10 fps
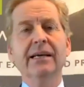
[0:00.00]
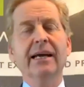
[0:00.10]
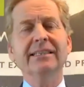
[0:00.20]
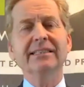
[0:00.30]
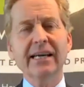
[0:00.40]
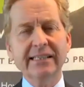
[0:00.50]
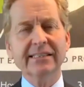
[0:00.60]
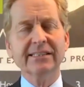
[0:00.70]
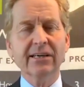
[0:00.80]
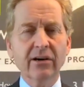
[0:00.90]
It
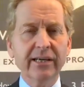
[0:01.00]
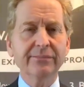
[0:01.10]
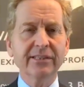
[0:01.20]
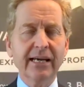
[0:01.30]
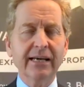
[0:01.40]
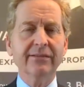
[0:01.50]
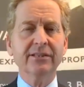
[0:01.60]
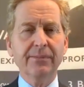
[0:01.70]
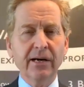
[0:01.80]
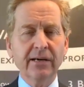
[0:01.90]
takes time to get
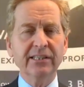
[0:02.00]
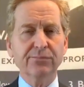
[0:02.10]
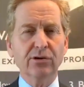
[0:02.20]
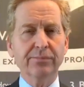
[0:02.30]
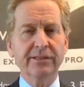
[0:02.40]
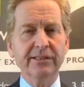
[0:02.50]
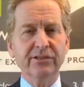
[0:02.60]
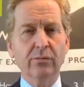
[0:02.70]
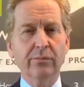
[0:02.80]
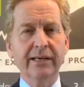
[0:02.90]
to buy these properties
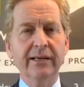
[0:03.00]
normally.